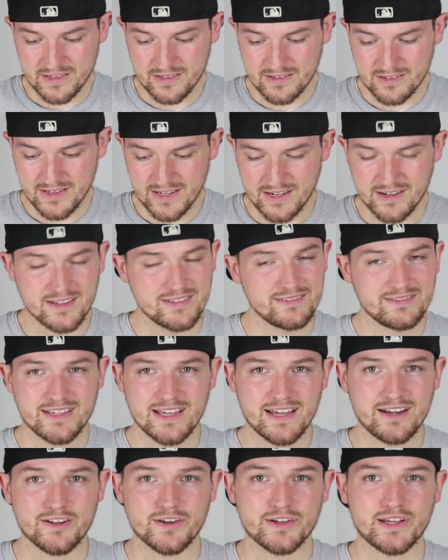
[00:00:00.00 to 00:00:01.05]

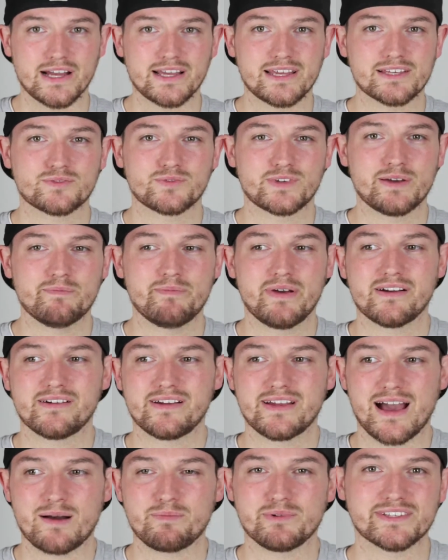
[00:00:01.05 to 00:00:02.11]
don't know. I guess
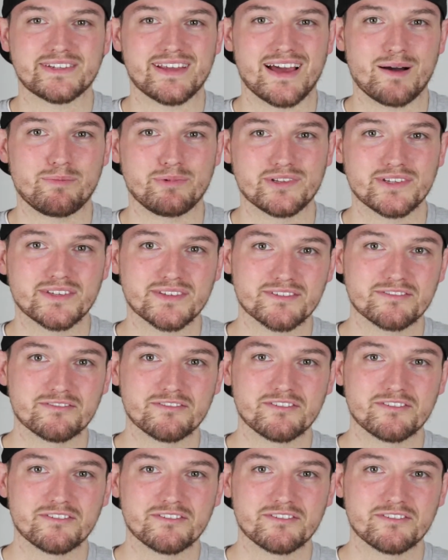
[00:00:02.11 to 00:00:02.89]
comparing apples to apples